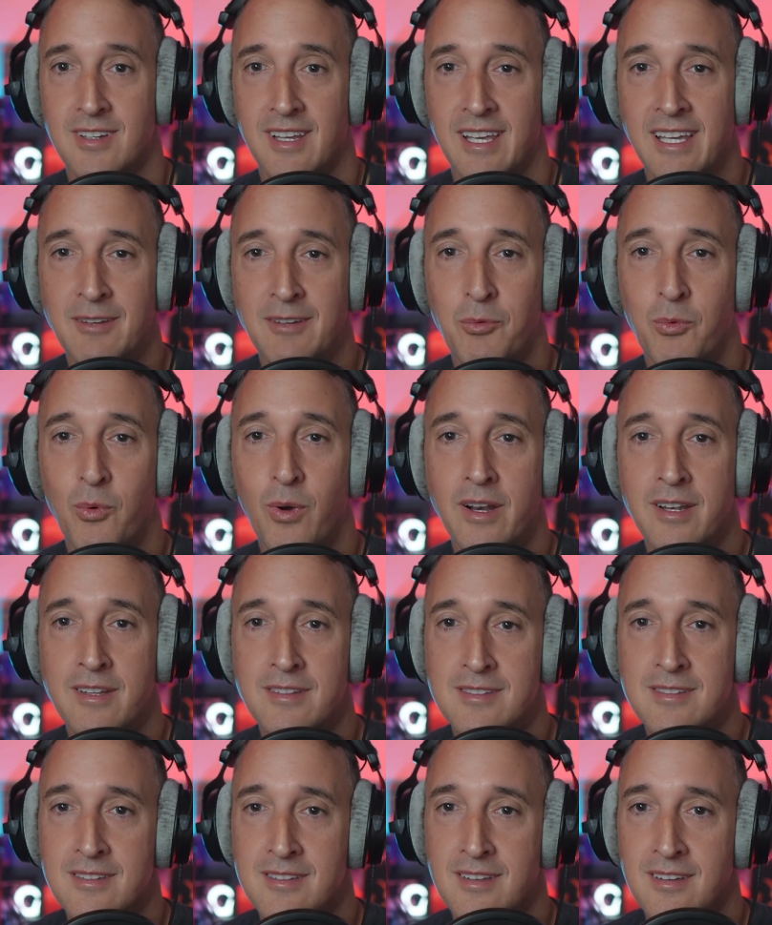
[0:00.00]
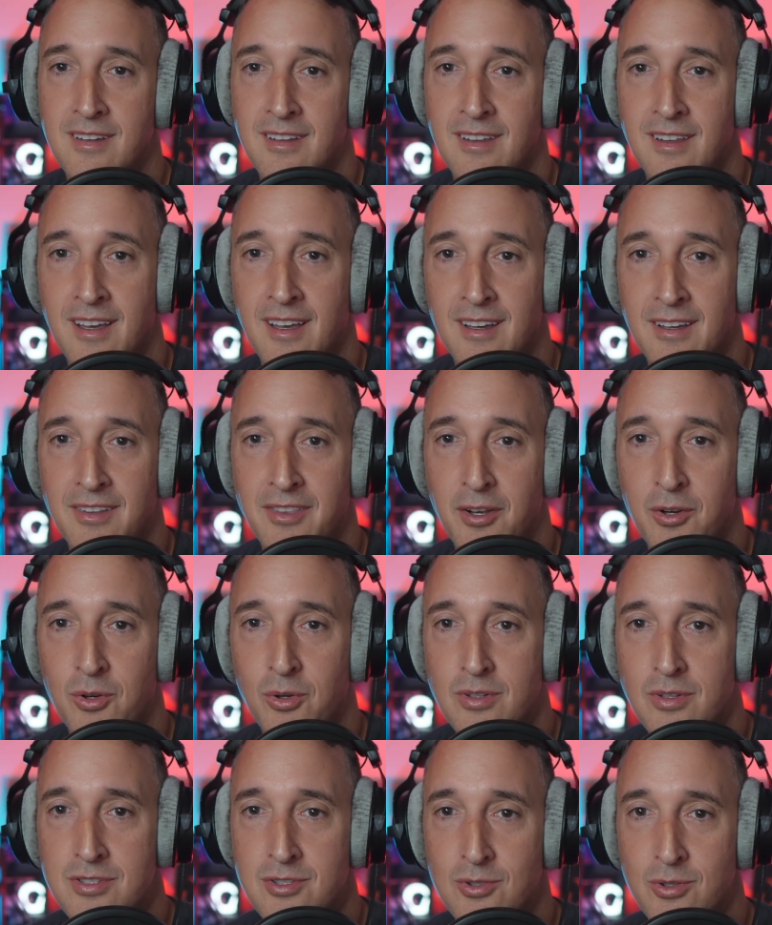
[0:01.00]
And what is uh, the
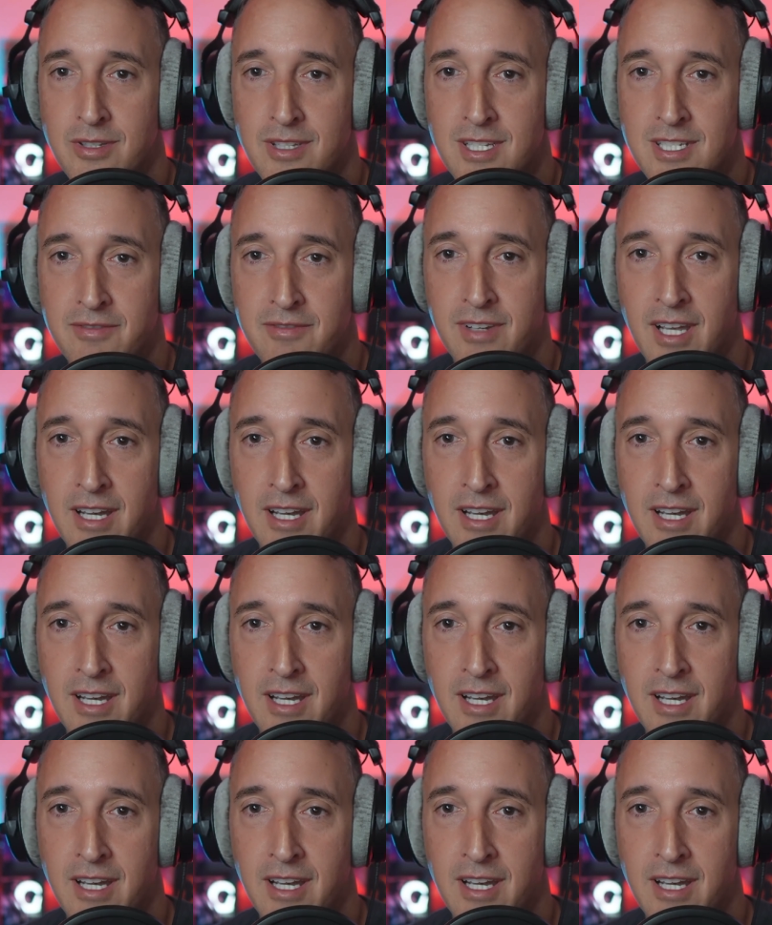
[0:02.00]
coolest story that you've got